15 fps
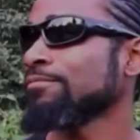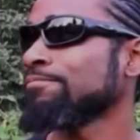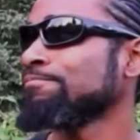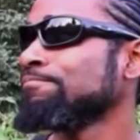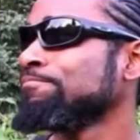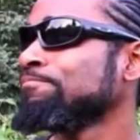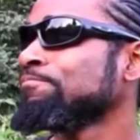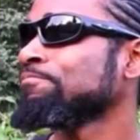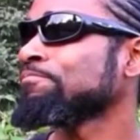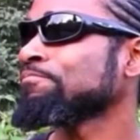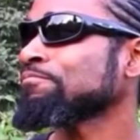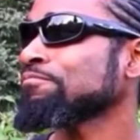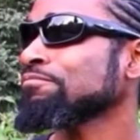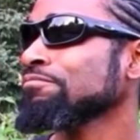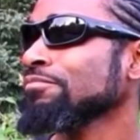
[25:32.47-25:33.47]
Luke,
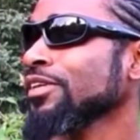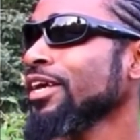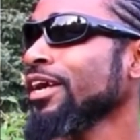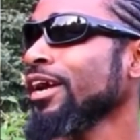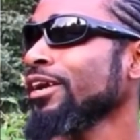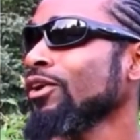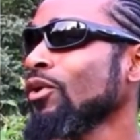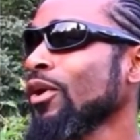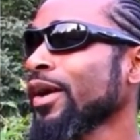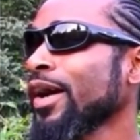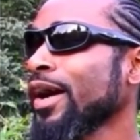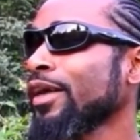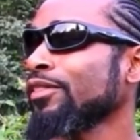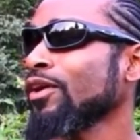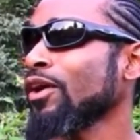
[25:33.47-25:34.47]
Matt was in the UK,
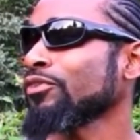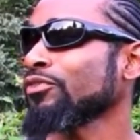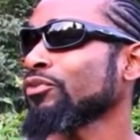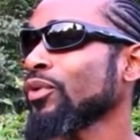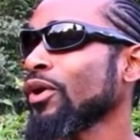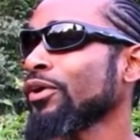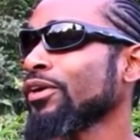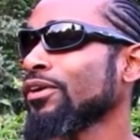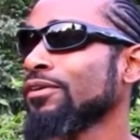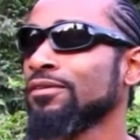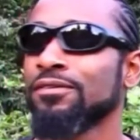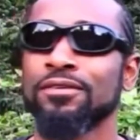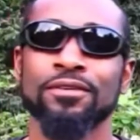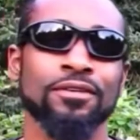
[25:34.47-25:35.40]
Luke was in Australia.